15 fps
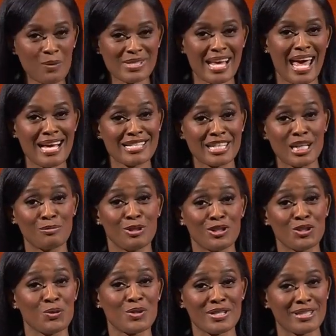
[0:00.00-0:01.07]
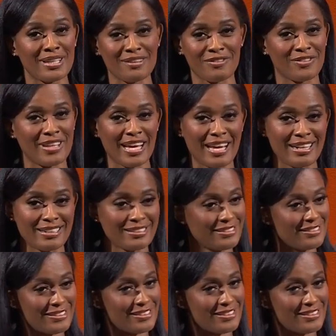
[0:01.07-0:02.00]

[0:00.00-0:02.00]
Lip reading: I was asking them to do stuff that